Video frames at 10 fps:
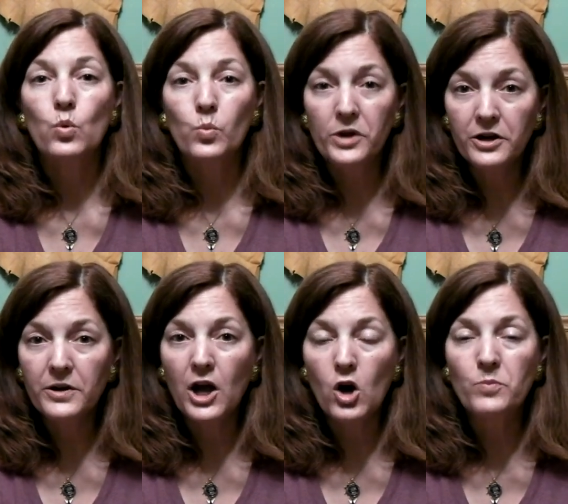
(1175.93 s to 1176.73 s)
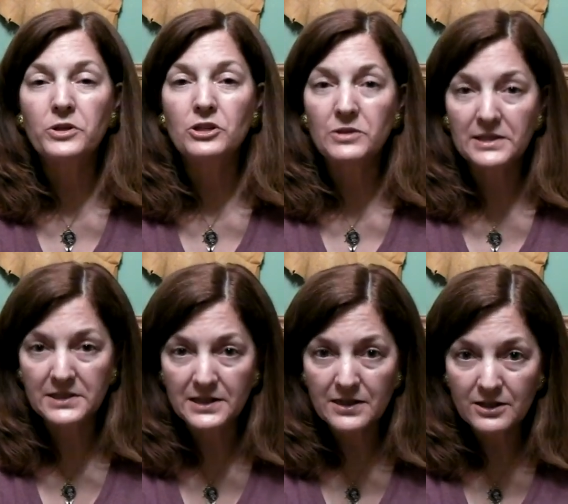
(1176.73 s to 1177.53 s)
We are helping you to
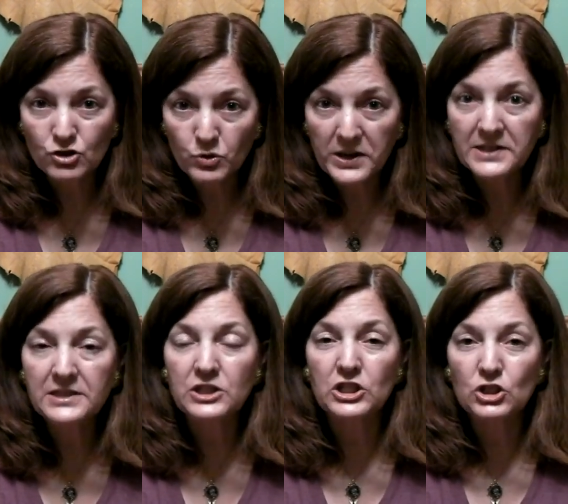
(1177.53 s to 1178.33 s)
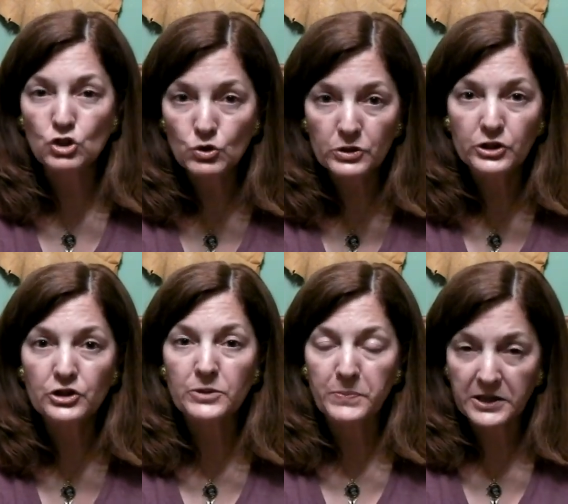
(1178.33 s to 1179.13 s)
see the trends so that you
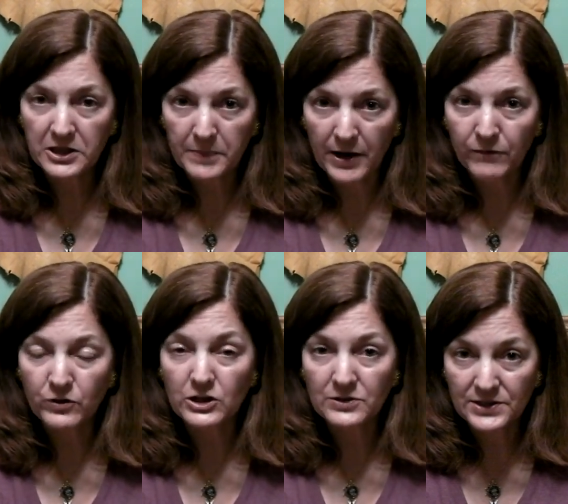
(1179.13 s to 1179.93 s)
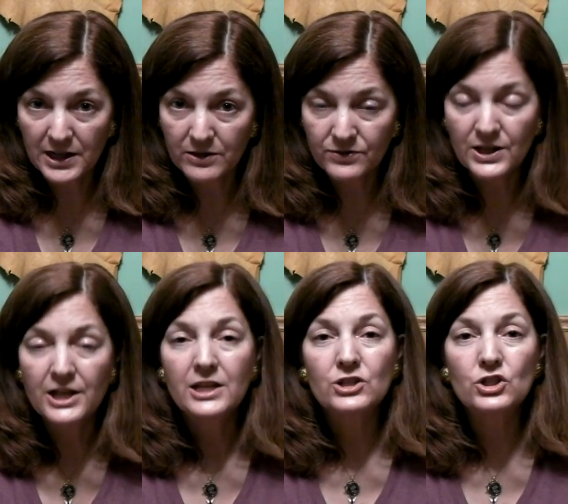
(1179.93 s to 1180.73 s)
learn to pick them out for yourselves,
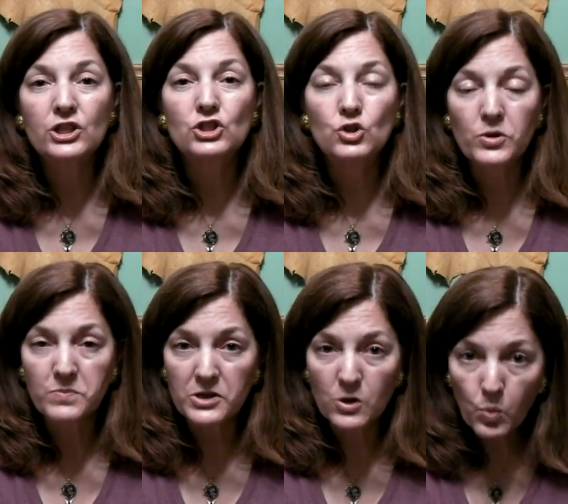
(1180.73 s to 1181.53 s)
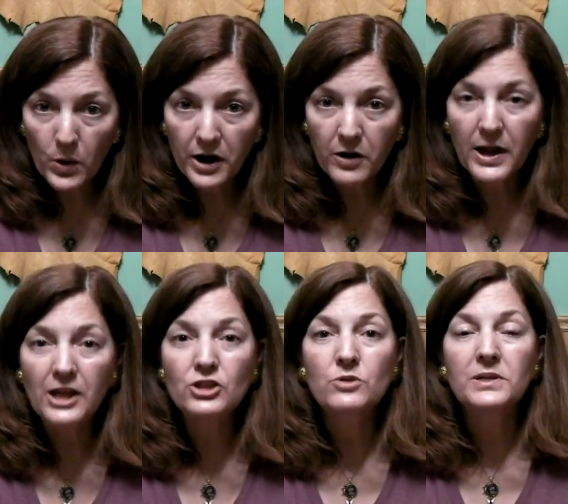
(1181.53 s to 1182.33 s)
so that you can be aware
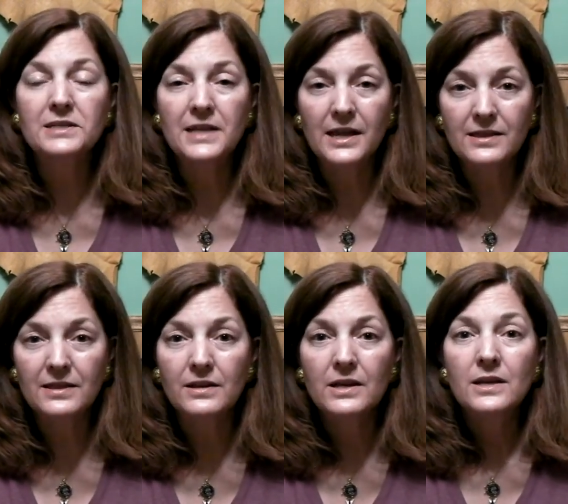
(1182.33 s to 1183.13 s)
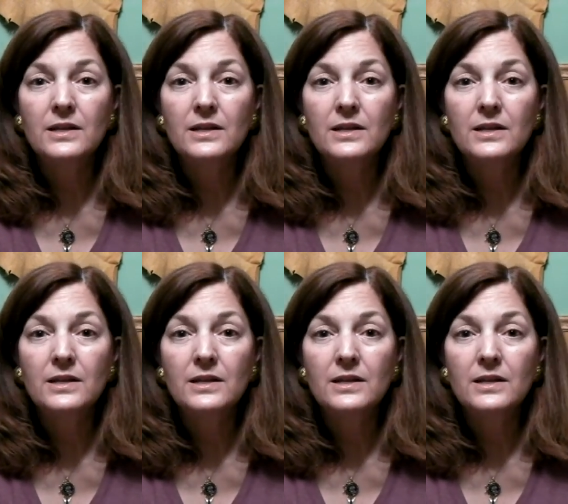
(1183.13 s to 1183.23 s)
and you can take the